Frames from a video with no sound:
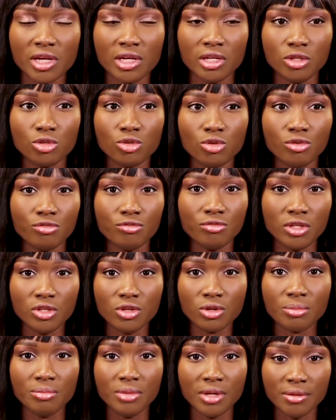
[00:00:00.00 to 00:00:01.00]
So feed
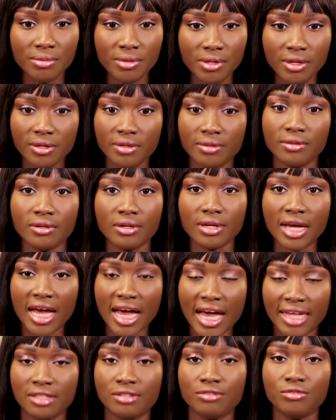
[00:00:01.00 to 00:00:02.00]
your baby
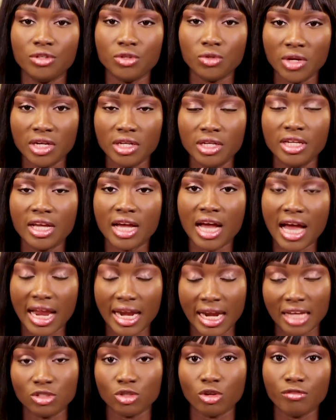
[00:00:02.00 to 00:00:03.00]
as frequently and
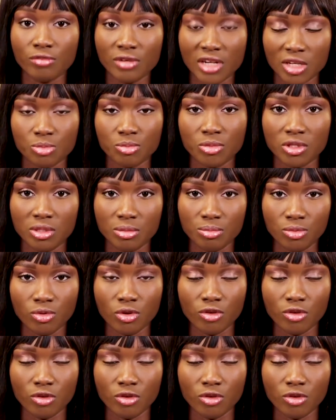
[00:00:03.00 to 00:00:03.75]
as often as possible,